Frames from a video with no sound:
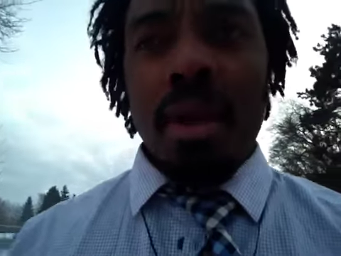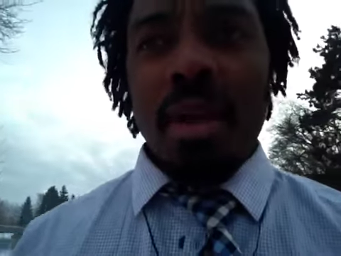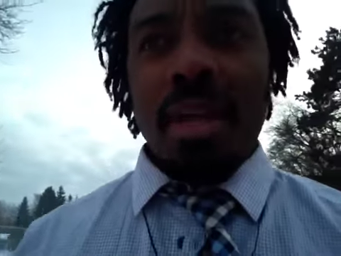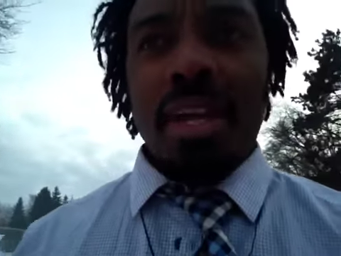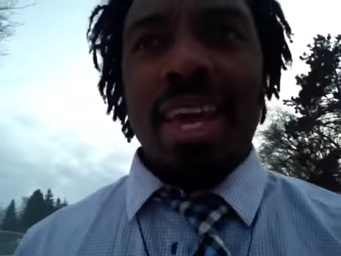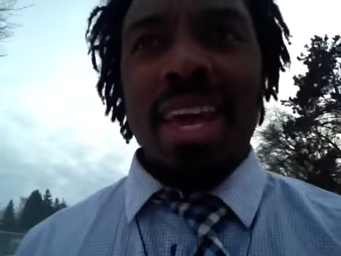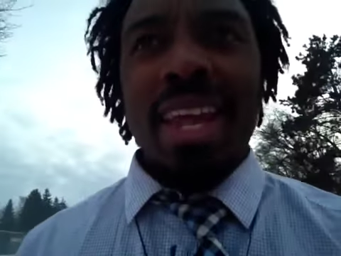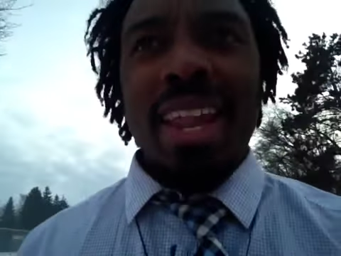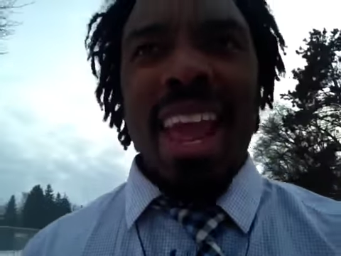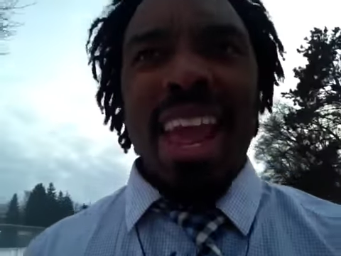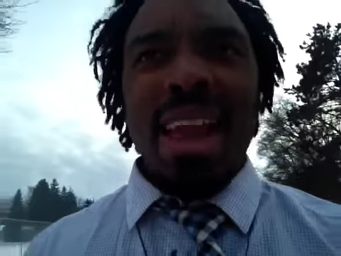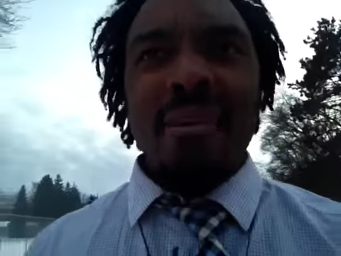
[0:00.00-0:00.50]

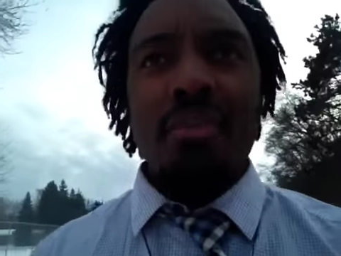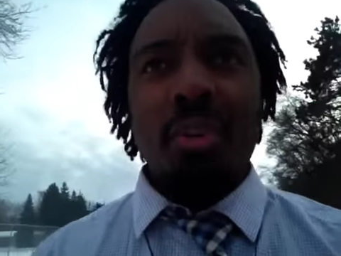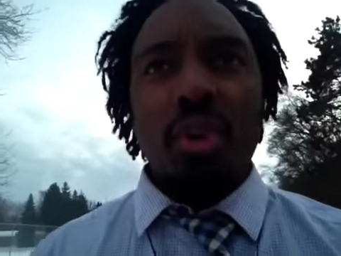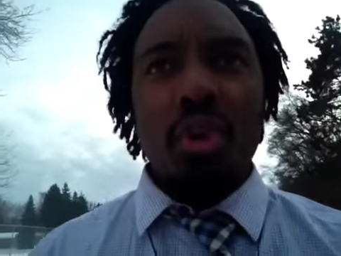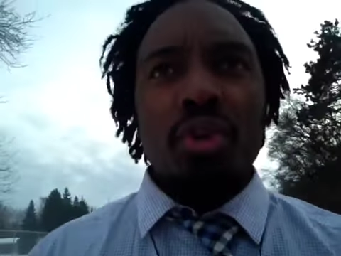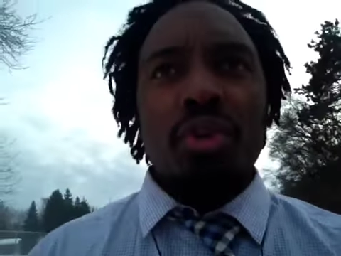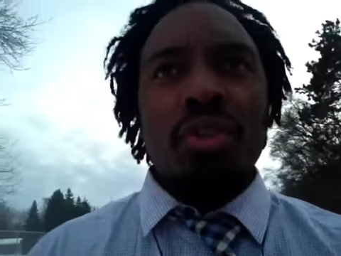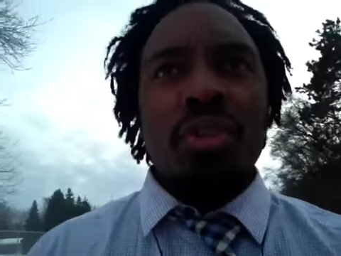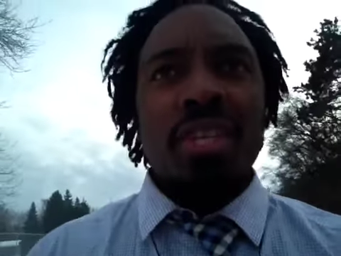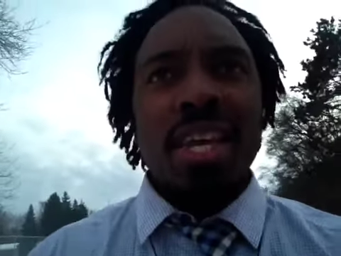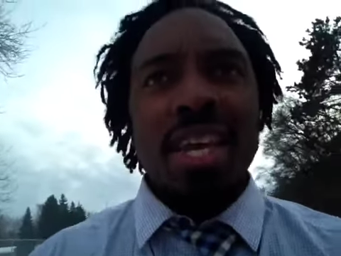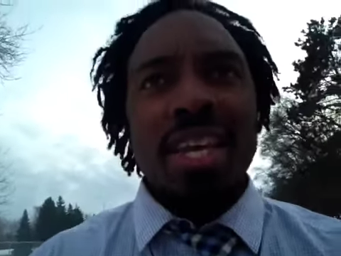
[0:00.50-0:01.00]
get a
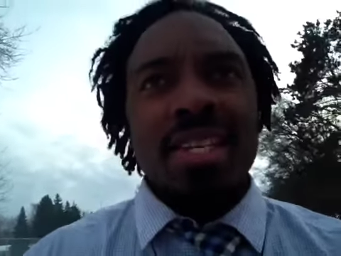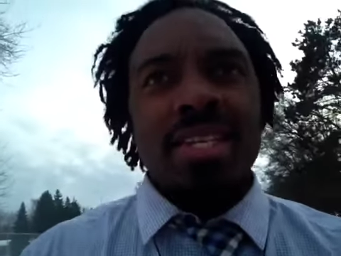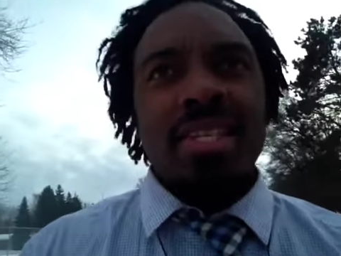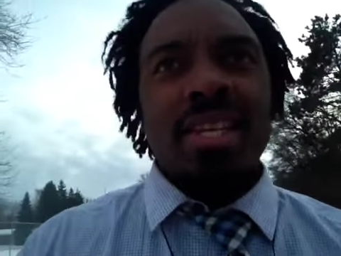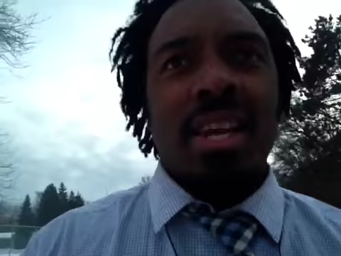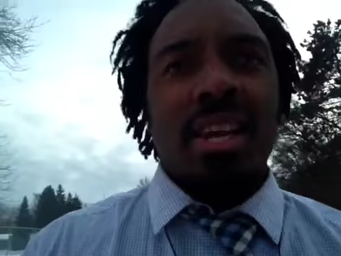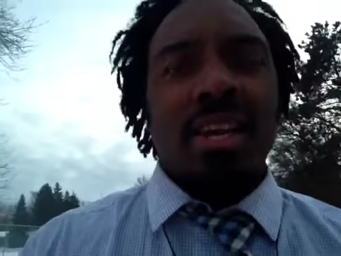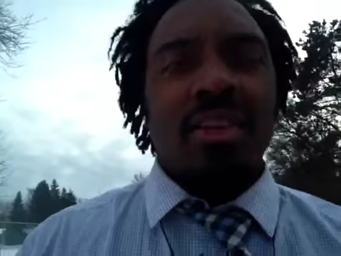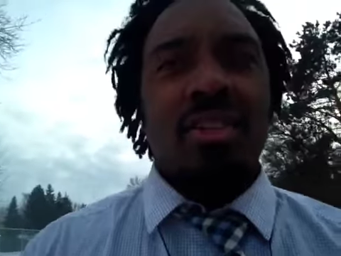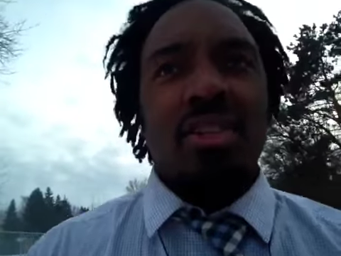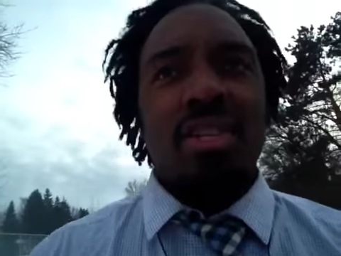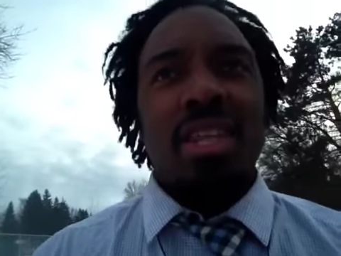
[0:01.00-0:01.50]

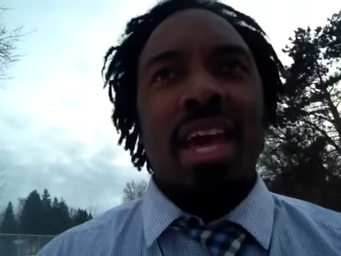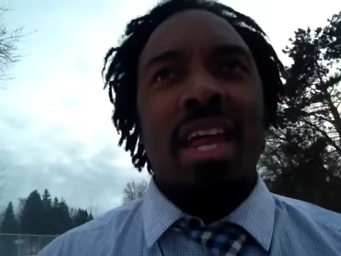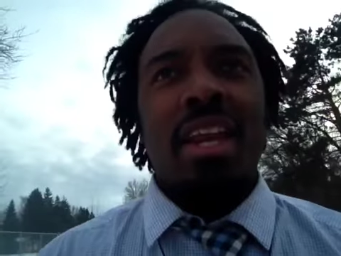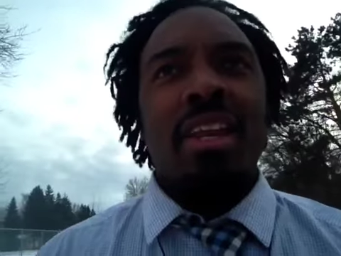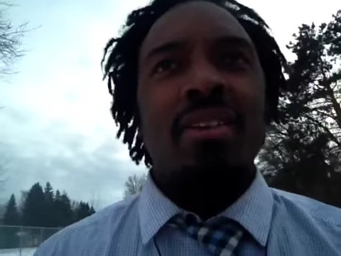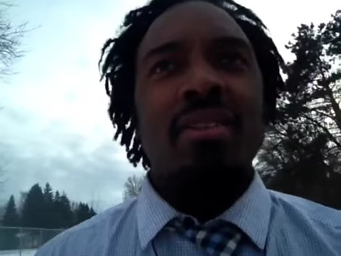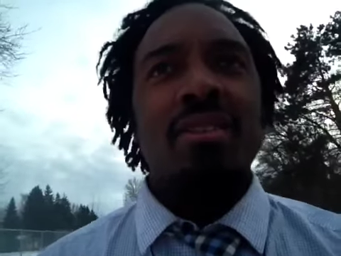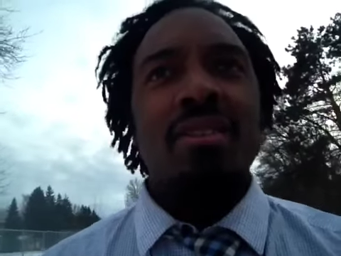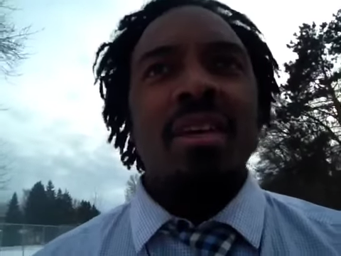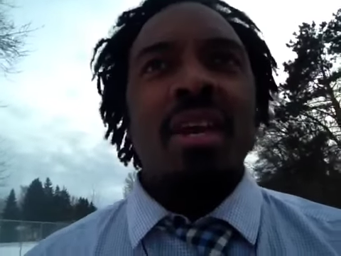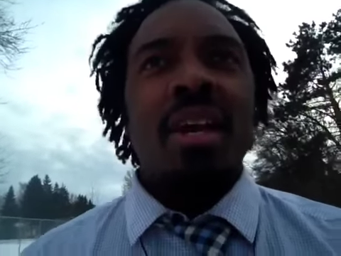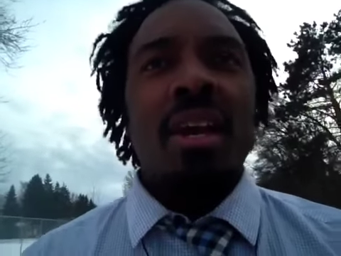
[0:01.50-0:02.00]
percentage that
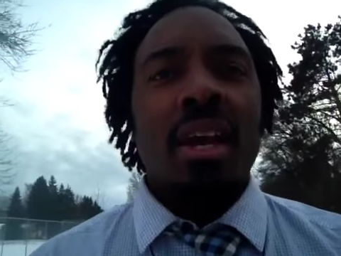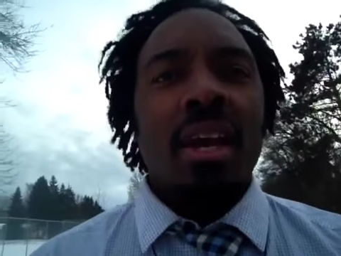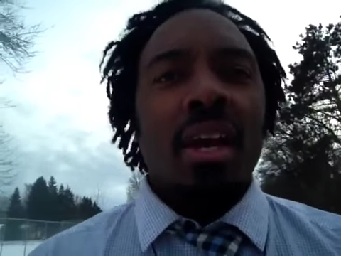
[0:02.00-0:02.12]
is